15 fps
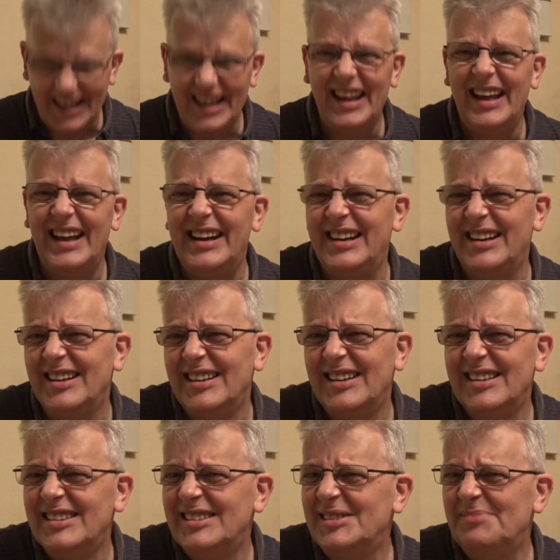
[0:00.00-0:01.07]
And
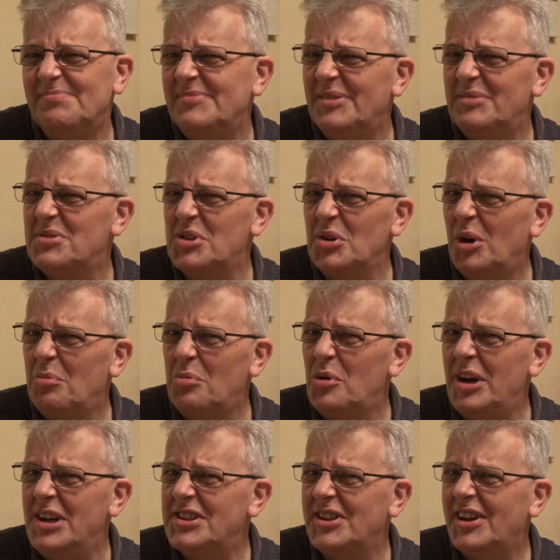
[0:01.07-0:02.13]
it's not a
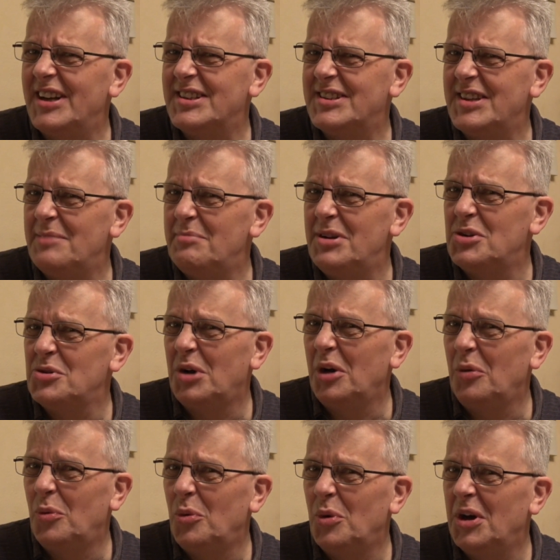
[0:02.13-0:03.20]
pretty sight to see me trying to
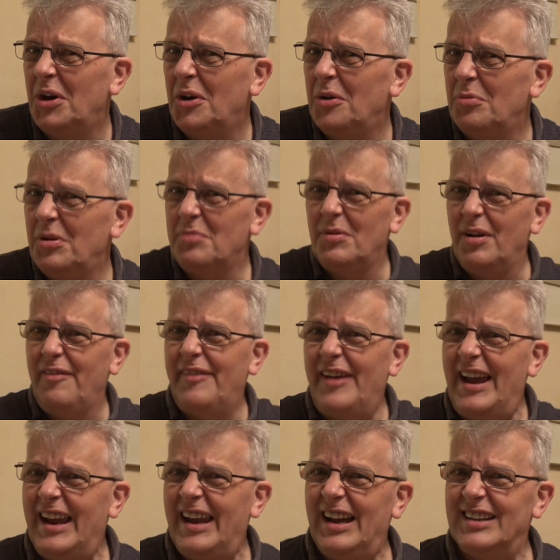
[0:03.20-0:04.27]
walk along with my
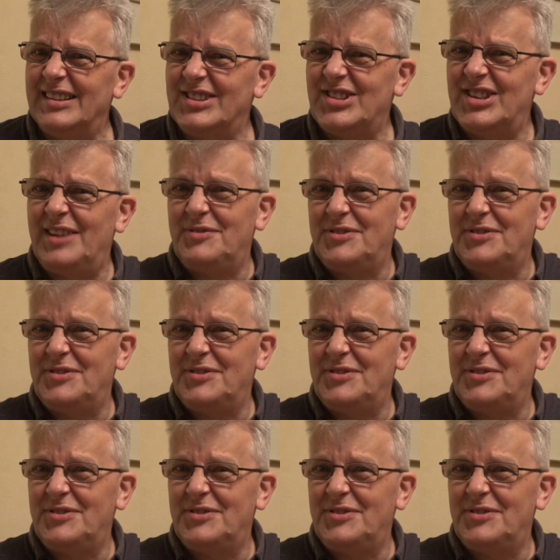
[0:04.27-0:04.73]
fat gut and stuff,